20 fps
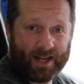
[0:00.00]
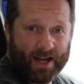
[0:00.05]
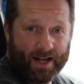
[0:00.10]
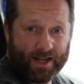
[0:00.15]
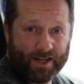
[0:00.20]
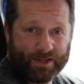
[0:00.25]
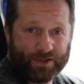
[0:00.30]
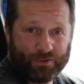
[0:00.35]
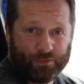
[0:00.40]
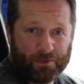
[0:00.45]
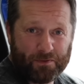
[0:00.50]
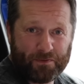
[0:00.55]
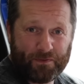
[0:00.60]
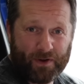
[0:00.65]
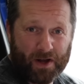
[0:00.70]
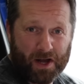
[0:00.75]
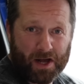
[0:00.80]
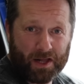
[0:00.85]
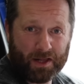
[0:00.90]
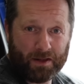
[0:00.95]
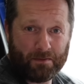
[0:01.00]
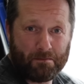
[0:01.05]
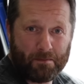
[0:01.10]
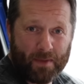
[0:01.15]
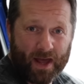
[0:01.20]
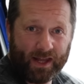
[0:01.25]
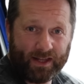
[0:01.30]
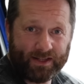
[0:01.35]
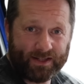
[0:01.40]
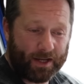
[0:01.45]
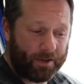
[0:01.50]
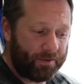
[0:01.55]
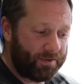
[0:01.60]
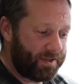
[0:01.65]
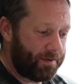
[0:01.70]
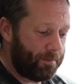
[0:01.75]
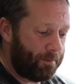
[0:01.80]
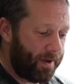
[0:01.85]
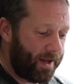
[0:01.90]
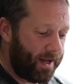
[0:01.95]
as the Rafale makes out
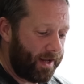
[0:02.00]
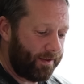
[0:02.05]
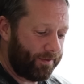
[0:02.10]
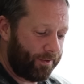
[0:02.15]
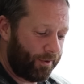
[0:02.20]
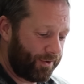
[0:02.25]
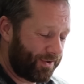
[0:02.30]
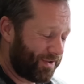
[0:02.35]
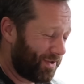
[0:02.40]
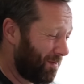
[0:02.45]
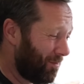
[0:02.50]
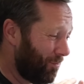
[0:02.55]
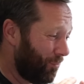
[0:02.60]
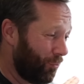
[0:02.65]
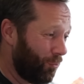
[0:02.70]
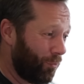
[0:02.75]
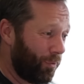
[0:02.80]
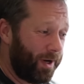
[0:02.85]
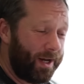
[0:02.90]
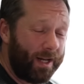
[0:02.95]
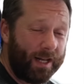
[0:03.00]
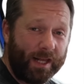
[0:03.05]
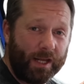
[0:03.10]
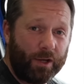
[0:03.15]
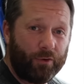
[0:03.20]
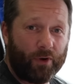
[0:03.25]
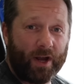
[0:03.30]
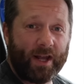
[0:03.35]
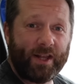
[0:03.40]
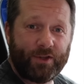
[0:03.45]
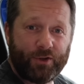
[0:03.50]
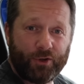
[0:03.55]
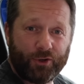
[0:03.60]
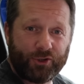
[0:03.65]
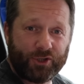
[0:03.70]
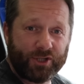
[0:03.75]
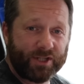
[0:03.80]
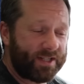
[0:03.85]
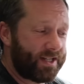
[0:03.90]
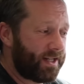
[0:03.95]
to be. There's some really great
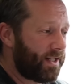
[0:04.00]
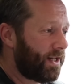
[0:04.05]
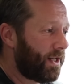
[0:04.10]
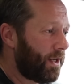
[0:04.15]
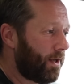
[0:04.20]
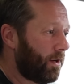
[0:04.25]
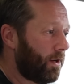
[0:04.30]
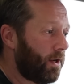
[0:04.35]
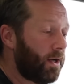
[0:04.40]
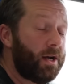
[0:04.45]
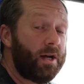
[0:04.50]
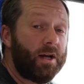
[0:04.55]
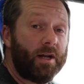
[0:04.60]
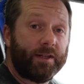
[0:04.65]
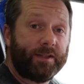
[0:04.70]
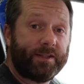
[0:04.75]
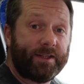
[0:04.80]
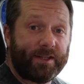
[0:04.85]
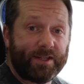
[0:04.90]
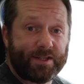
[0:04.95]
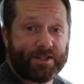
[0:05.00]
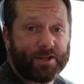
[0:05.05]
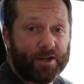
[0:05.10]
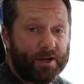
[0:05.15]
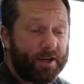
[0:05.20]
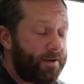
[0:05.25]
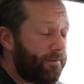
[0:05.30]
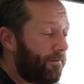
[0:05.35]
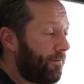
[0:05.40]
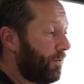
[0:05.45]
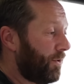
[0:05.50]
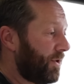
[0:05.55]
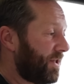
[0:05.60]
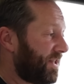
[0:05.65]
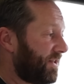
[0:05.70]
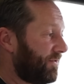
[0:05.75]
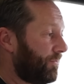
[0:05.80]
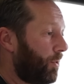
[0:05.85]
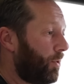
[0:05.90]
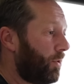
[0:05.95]
touches in here. The design,
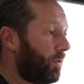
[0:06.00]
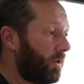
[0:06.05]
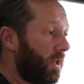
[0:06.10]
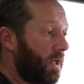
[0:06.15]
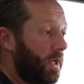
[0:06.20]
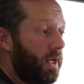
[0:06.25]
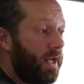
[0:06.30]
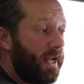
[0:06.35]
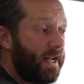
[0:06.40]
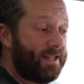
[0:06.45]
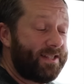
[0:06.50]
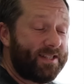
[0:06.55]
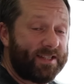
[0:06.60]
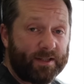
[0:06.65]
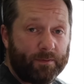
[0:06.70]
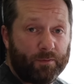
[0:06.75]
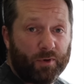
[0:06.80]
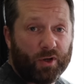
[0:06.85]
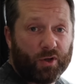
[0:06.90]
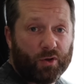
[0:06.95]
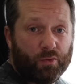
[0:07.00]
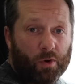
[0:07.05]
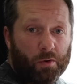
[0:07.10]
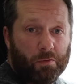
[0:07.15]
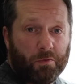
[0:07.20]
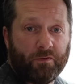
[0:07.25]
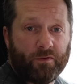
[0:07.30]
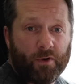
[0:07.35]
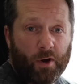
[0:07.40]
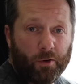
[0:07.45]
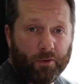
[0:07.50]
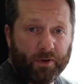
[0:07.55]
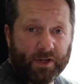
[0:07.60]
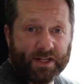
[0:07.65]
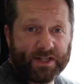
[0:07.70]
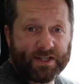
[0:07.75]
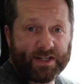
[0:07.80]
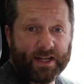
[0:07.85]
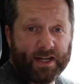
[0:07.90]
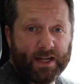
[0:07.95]
first of all, it's similar to what we've already
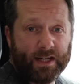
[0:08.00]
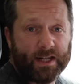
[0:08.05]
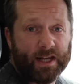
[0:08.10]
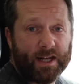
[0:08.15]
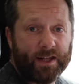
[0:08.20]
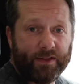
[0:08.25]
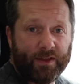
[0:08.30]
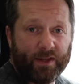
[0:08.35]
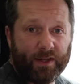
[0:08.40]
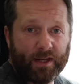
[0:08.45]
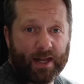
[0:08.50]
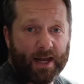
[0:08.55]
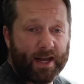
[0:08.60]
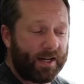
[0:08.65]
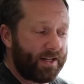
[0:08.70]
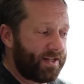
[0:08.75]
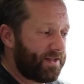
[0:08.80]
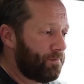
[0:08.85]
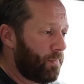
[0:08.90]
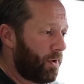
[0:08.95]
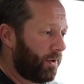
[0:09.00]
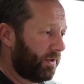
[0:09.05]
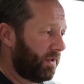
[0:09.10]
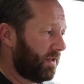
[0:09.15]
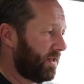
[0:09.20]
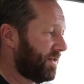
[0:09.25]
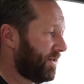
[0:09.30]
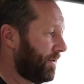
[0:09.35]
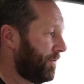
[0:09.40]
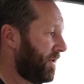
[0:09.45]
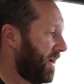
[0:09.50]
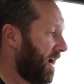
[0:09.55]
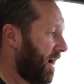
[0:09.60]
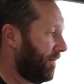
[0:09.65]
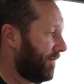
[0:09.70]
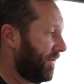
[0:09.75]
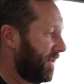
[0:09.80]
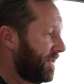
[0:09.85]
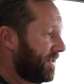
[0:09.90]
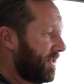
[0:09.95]
seen in the latest models. So you
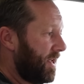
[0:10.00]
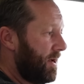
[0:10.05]
have this